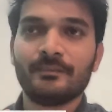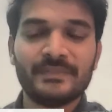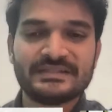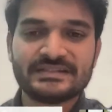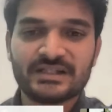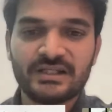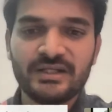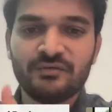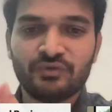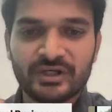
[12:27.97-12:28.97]

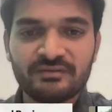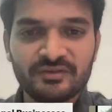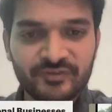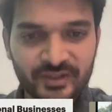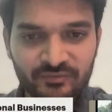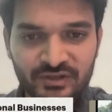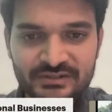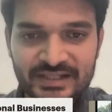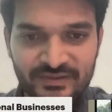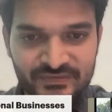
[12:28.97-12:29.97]
basically whatever
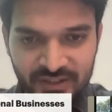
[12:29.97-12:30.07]
frameworks I have